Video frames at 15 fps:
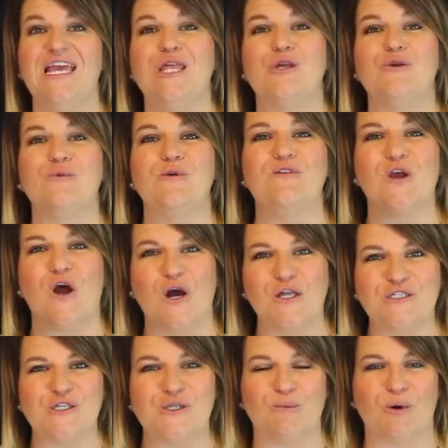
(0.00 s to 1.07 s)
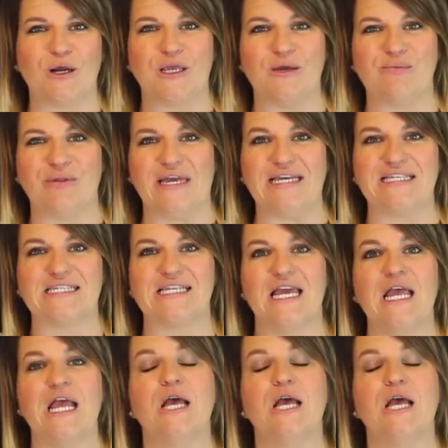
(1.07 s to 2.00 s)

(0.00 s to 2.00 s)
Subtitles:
they're moving on to the marketplace.